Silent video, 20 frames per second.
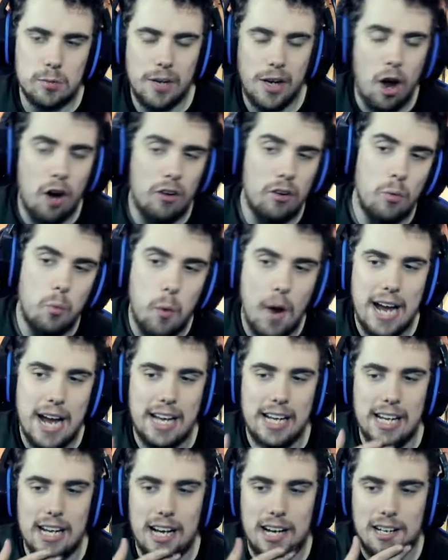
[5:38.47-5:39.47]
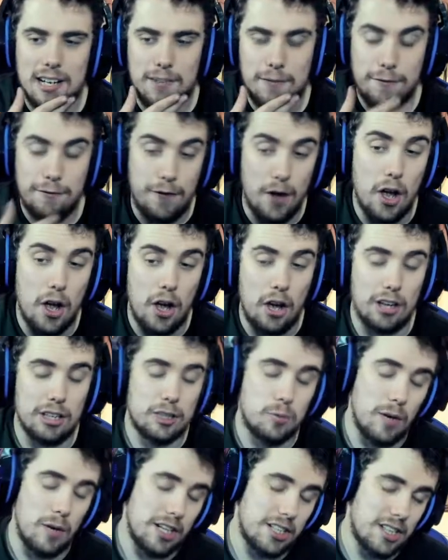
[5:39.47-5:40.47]
We are away
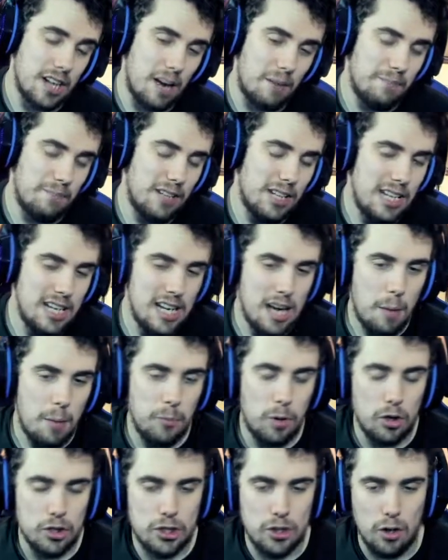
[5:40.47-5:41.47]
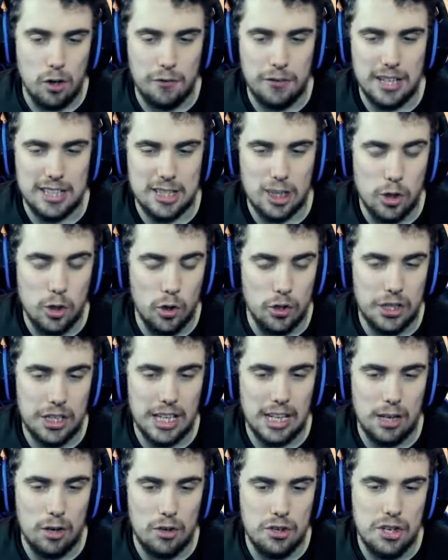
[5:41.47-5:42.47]
first, which I'm not sure if that's a good
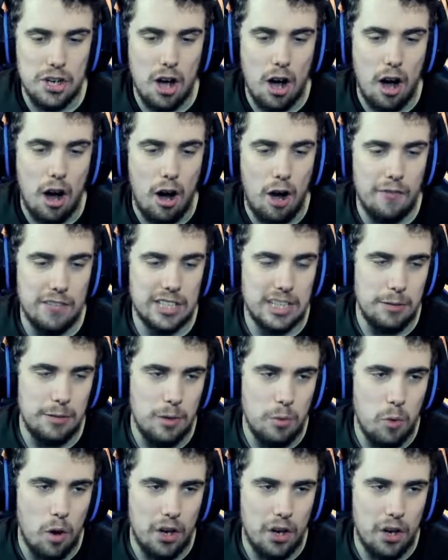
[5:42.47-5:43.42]
thing or not. Obviously, we